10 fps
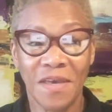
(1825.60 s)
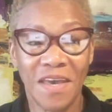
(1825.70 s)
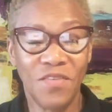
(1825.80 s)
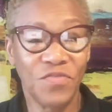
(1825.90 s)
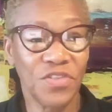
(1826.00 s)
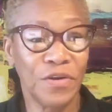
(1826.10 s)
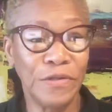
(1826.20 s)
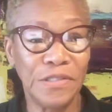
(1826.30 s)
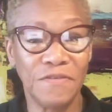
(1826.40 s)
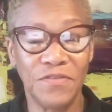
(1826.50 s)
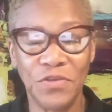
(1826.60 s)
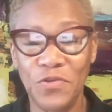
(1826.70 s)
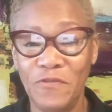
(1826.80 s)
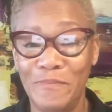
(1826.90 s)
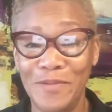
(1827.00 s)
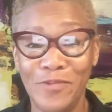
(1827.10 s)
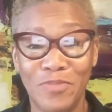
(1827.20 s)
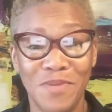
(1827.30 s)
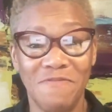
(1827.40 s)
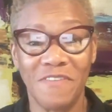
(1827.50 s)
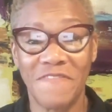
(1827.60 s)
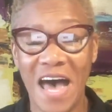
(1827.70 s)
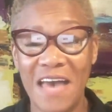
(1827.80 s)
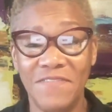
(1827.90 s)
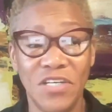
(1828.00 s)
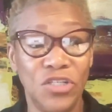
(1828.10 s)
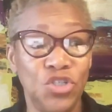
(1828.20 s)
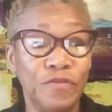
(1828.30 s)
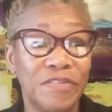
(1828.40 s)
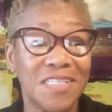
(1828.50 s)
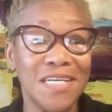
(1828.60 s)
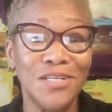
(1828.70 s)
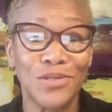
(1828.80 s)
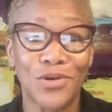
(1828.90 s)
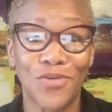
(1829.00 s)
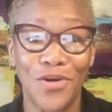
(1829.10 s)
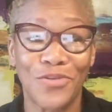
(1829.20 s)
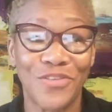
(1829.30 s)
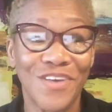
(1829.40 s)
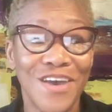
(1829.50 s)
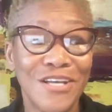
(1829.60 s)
And for those of you who've been with me for 5 years, you've seen the growth.